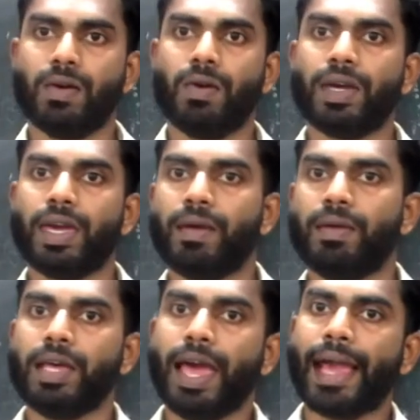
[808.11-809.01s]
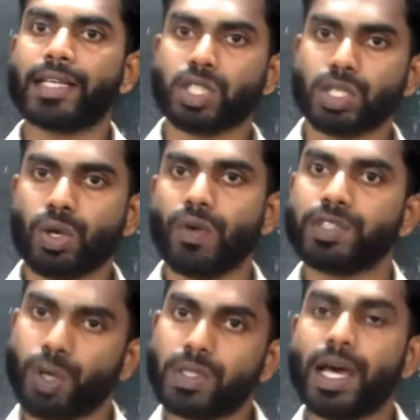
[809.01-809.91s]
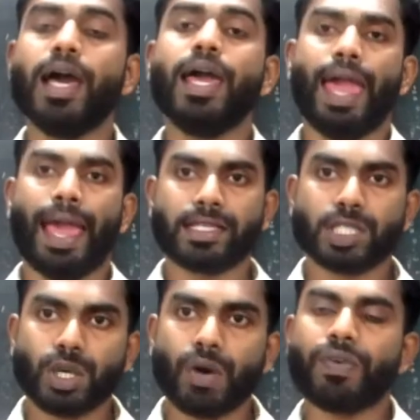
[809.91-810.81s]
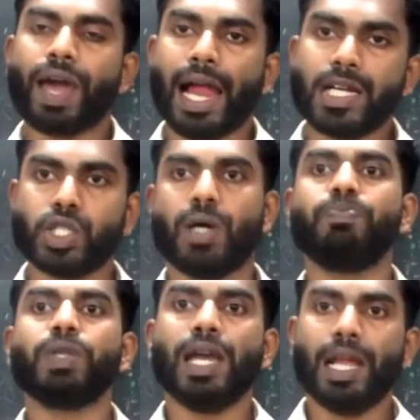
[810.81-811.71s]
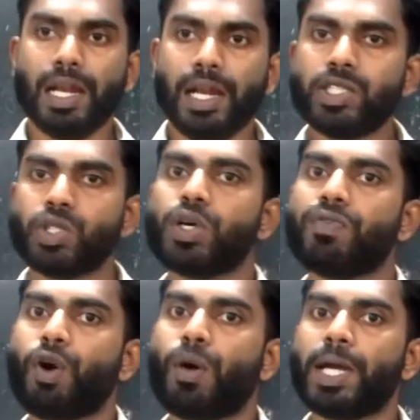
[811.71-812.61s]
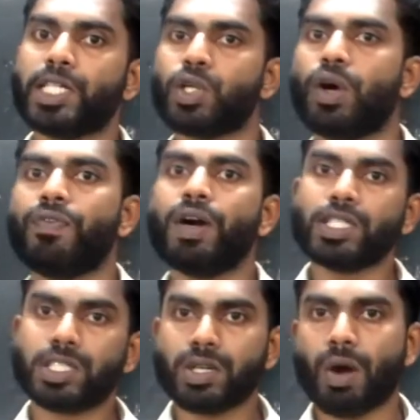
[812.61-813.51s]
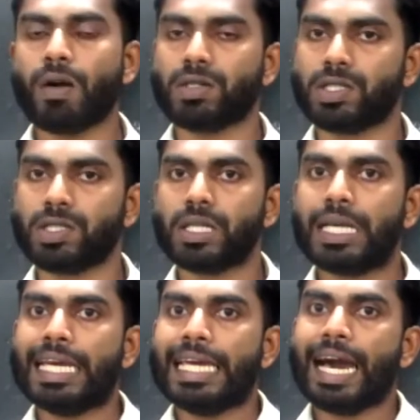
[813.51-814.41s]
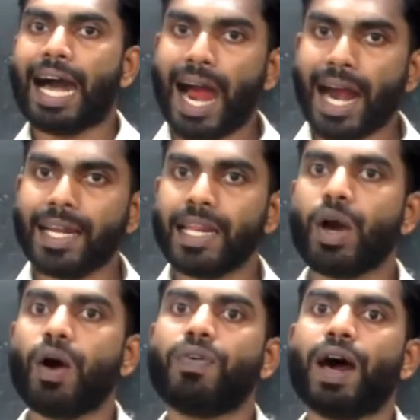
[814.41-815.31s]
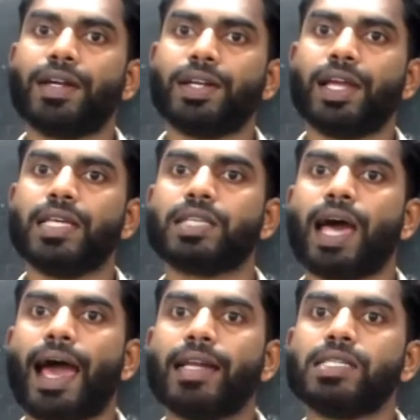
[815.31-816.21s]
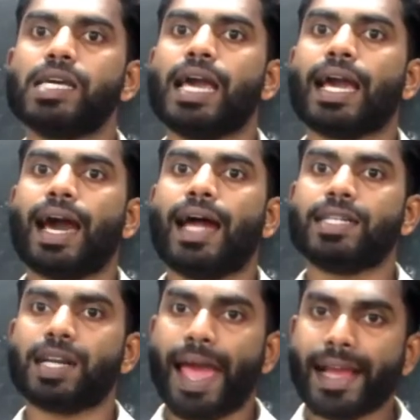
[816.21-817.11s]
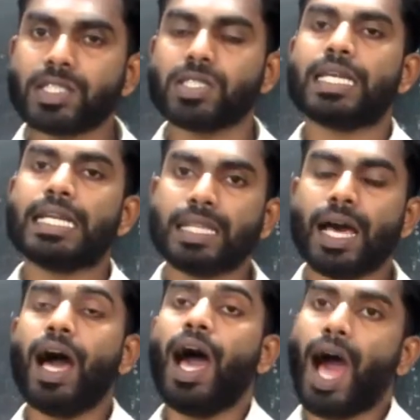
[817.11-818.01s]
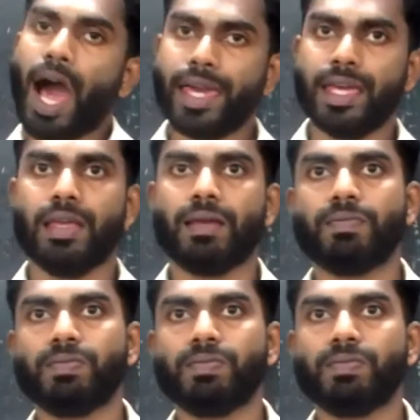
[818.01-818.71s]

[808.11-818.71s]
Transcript: Okay, the excess of calcium leads to the formation of stones, hardening of arteries and cataracts in the eye.